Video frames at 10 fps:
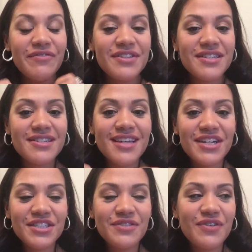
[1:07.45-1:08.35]
This is
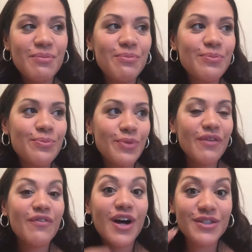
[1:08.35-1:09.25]
actually from Brave
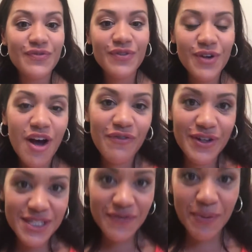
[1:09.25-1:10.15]

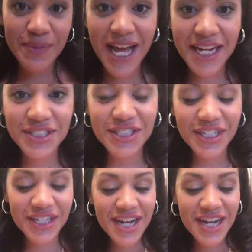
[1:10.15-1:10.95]
Conference from last year.